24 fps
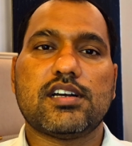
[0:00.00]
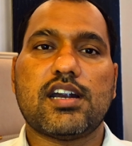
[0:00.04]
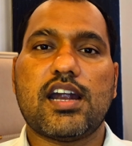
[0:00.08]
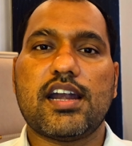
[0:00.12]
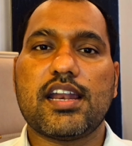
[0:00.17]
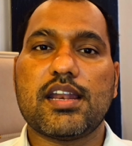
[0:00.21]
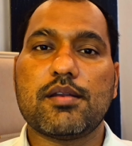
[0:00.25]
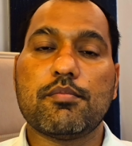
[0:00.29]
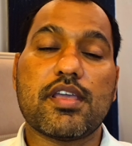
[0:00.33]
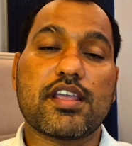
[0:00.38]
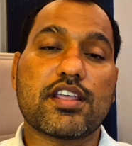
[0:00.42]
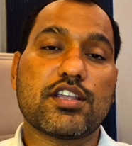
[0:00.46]
right?
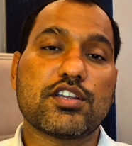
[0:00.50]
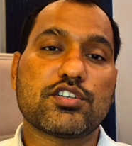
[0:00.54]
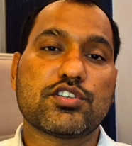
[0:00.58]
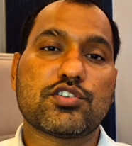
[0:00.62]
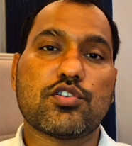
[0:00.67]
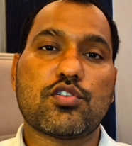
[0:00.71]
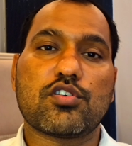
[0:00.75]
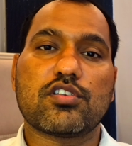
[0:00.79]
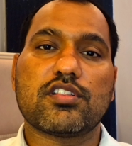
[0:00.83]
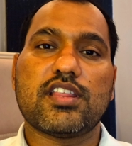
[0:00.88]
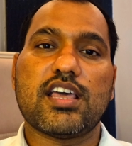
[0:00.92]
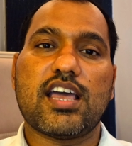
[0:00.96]
And making
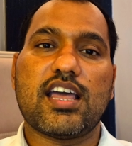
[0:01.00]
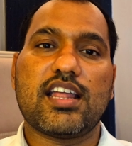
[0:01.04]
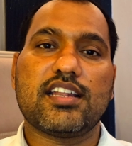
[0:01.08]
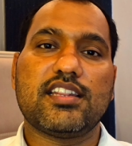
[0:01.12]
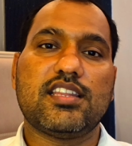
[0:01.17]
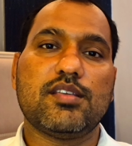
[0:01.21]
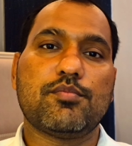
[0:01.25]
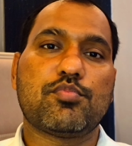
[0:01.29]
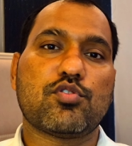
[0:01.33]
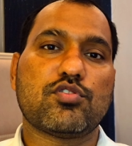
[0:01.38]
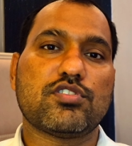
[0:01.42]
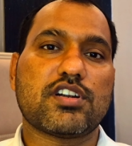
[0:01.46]
sure that
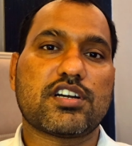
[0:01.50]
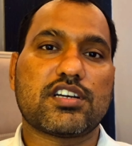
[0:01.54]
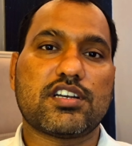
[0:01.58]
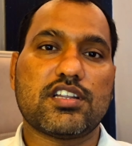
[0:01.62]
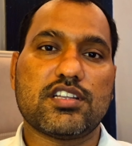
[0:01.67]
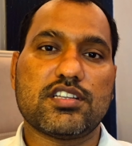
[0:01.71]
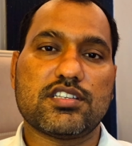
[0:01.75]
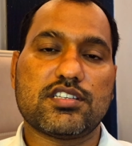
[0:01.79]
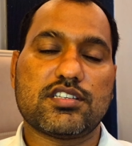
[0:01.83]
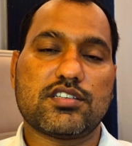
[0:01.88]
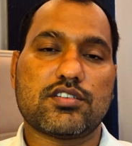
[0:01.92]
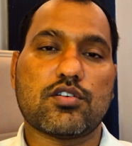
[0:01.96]
the project
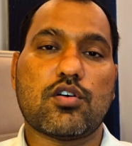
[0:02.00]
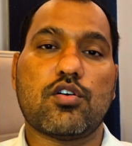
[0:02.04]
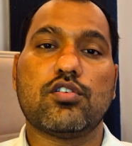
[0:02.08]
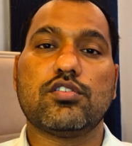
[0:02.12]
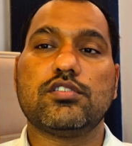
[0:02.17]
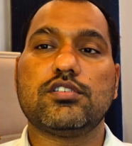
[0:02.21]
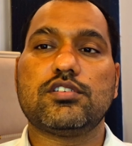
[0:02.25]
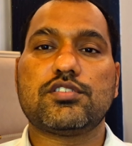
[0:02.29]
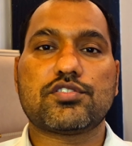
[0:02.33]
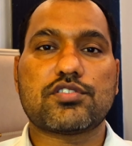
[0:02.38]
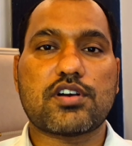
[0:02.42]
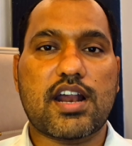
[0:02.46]
is
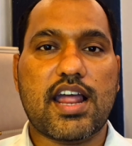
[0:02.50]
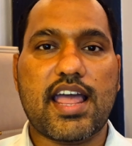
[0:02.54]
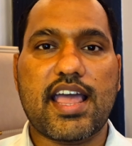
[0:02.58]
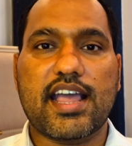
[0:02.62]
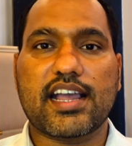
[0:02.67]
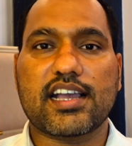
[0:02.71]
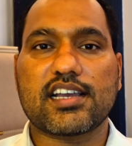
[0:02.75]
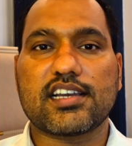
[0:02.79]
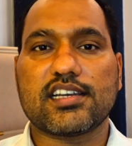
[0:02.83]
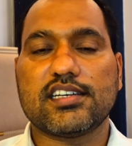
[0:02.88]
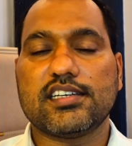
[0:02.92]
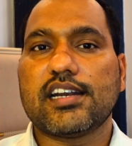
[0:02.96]
on
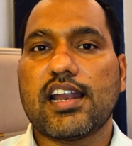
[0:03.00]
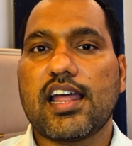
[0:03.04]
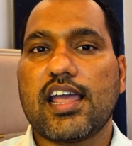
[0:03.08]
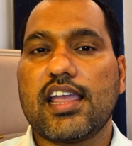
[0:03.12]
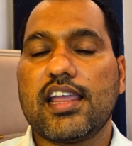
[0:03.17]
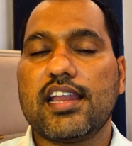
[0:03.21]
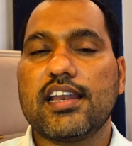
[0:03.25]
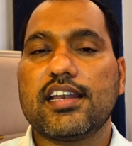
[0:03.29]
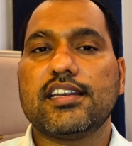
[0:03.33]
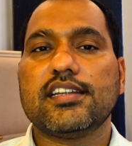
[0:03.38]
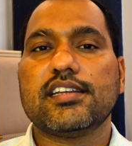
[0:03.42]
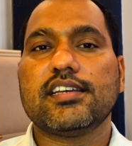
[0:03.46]
track,
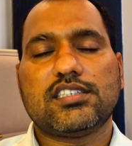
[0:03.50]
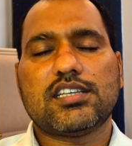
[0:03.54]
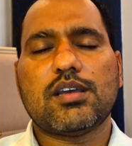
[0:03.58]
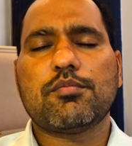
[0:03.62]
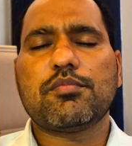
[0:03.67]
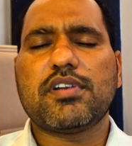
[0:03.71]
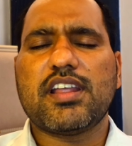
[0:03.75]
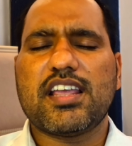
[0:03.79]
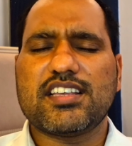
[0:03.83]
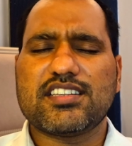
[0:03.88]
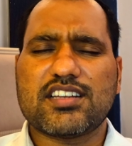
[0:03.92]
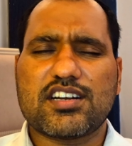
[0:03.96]
right?
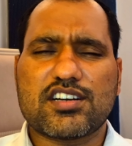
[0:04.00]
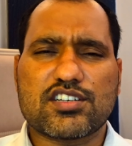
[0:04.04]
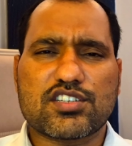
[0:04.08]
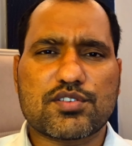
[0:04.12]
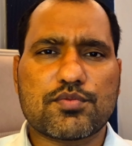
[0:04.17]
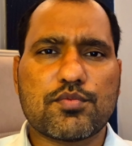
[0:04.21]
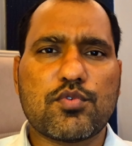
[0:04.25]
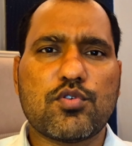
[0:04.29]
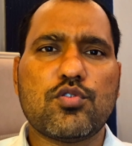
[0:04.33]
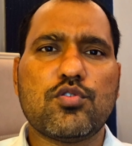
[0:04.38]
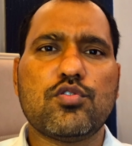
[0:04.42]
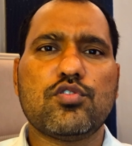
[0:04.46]
Some days are
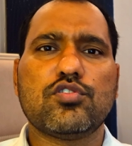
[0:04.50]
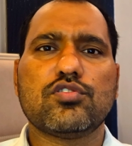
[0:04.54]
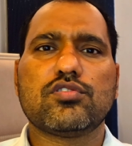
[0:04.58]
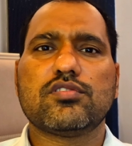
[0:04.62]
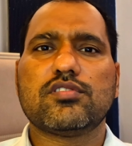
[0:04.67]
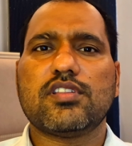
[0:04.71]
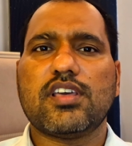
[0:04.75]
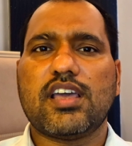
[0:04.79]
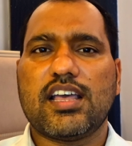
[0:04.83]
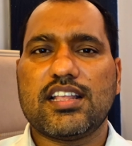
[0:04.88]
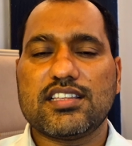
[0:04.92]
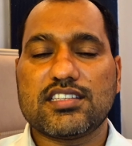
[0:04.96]

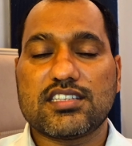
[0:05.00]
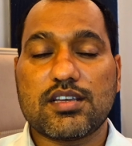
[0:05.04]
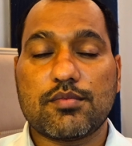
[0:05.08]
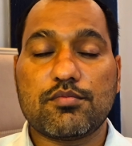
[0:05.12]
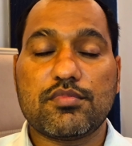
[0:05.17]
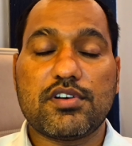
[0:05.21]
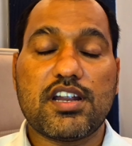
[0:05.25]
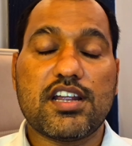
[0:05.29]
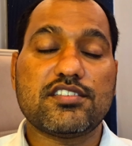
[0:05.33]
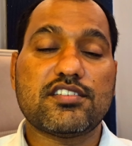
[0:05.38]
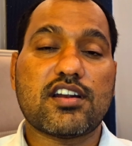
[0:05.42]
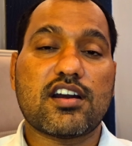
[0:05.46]
smooth and some
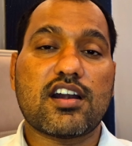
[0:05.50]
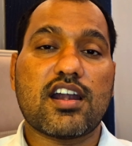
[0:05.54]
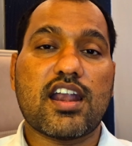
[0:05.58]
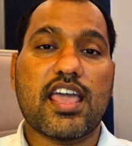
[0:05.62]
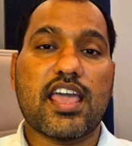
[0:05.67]
days are